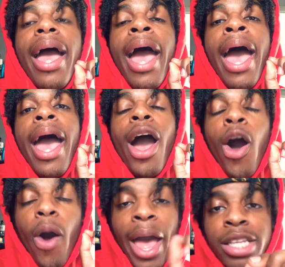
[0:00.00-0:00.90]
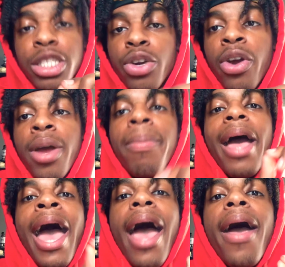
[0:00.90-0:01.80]
at on Instagram
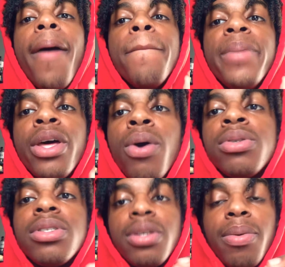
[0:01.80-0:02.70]
at Milz